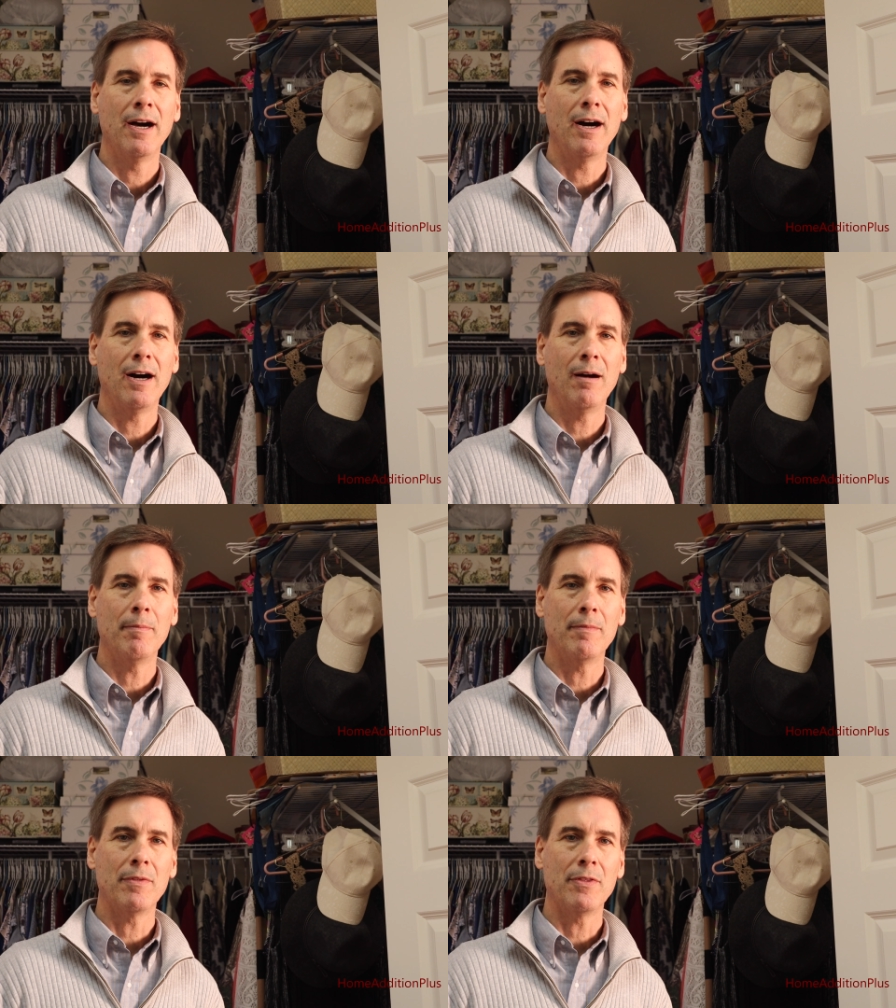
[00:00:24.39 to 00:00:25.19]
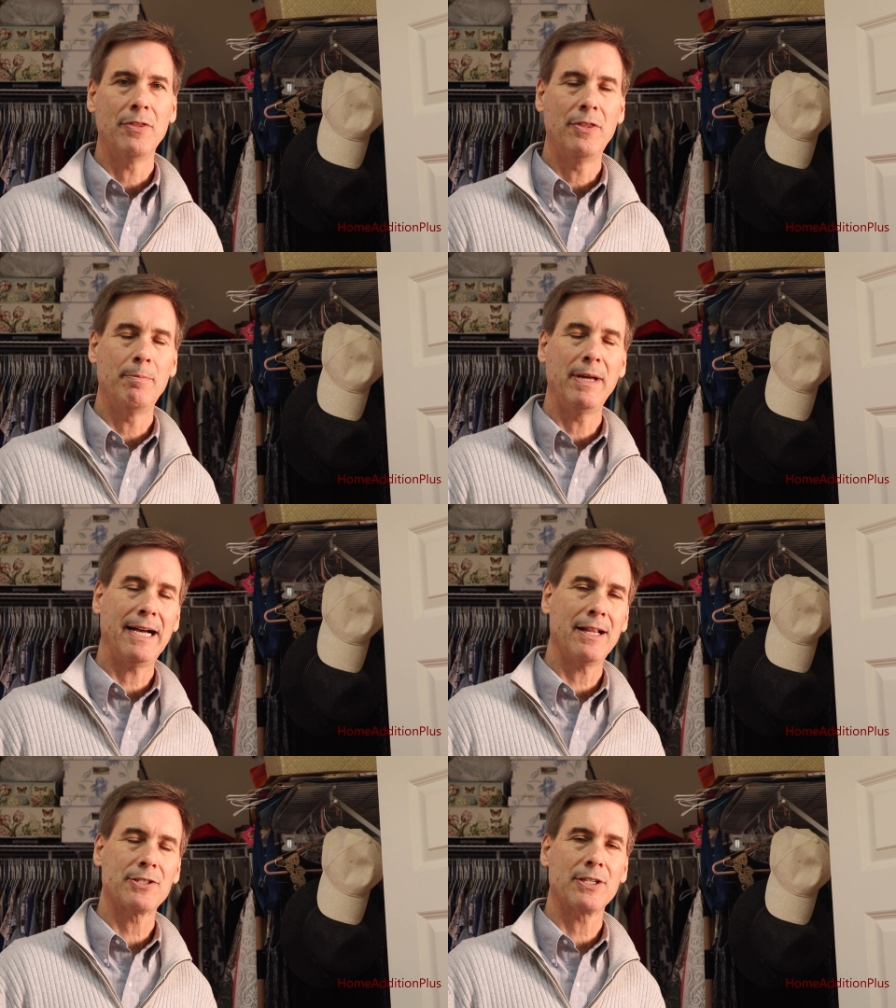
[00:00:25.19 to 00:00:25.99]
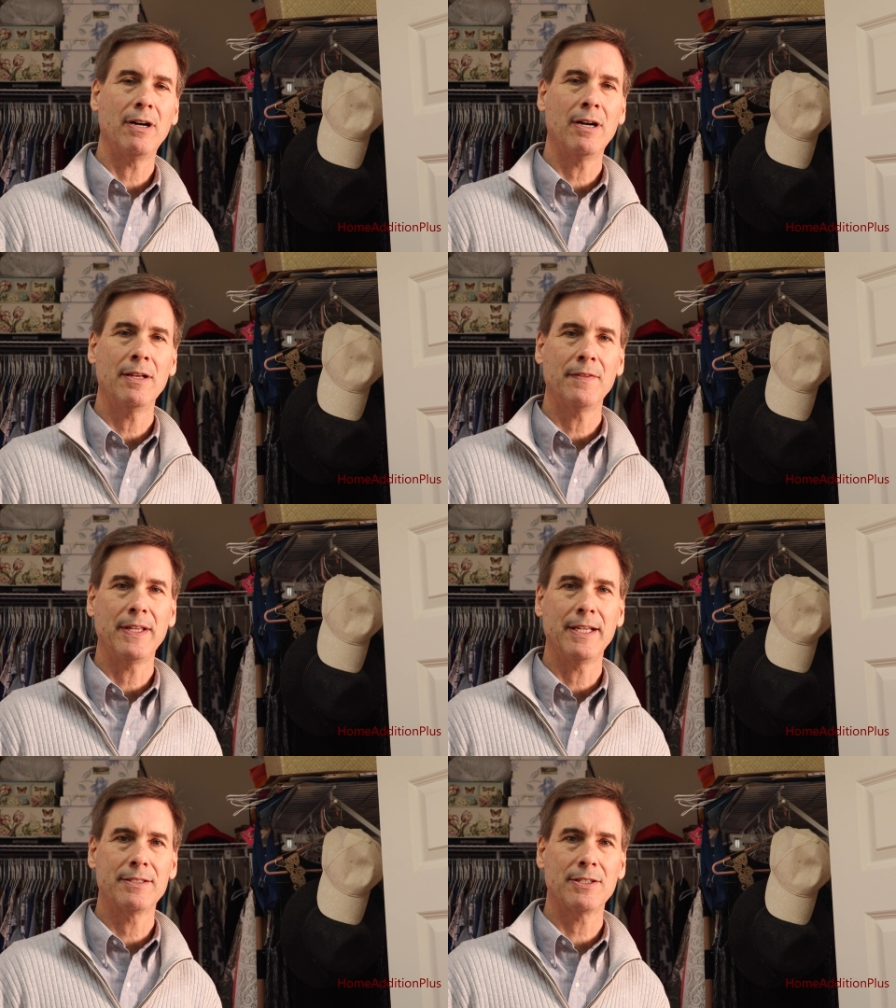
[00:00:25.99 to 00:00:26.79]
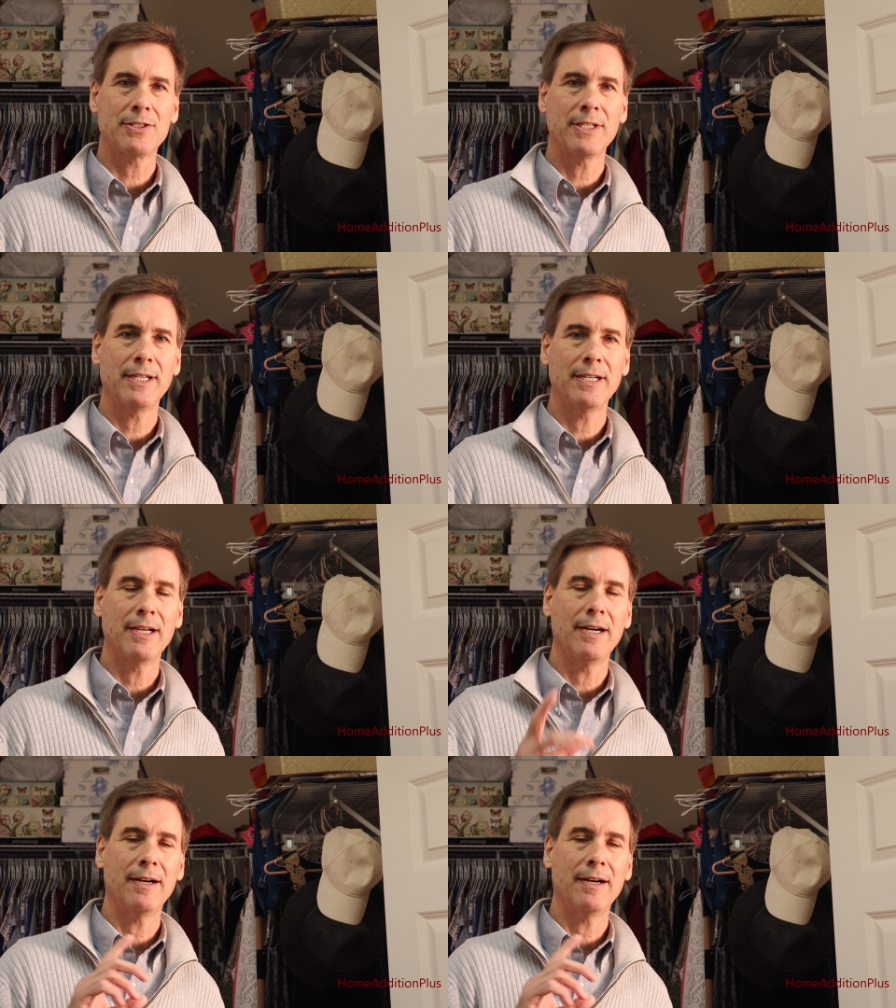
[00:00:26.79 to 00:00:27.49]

The ballast on the existing